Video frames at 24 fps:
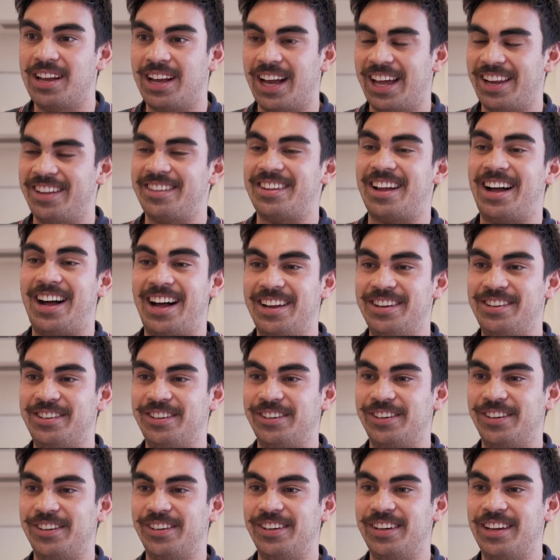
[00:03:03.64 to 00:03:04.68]
and it's hard
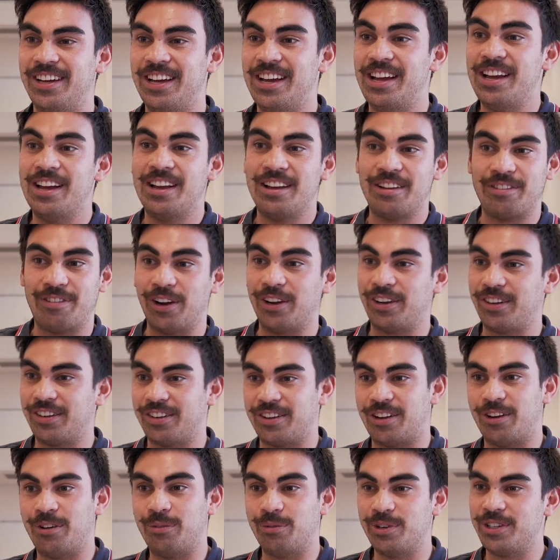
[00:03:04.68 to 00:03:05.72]
to focus
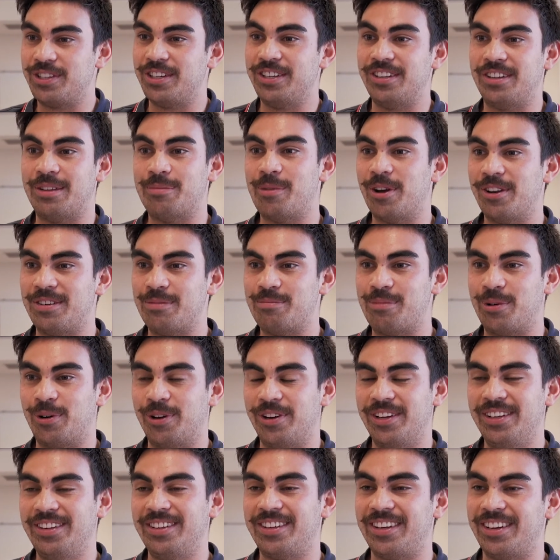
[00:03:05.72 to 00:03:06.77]
on which is the most
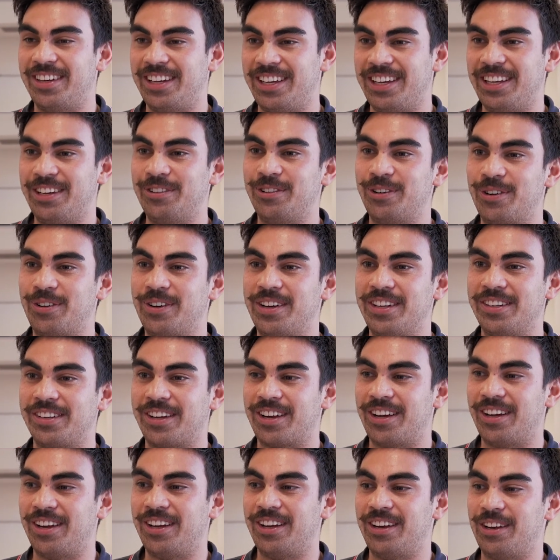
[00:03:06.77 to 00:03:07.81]
important. So he would always
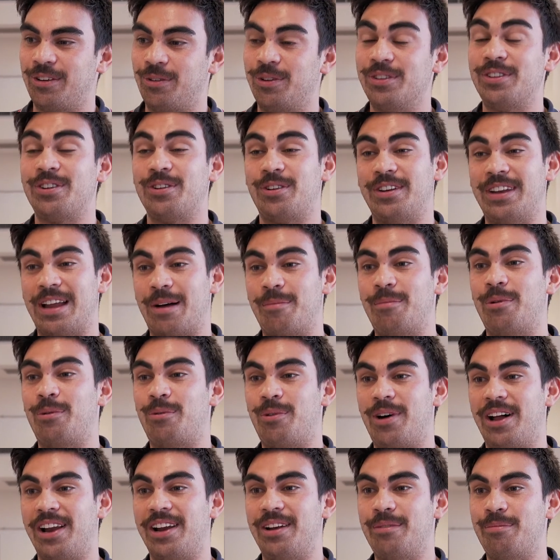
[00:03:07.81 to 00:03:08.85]
go, what's your number
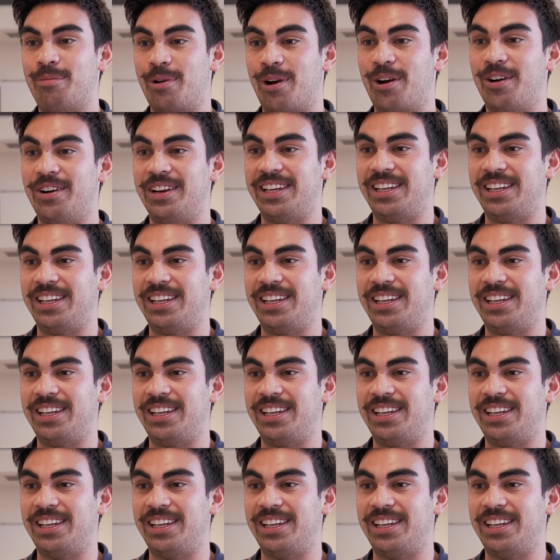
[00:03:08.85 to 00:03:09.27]
one priority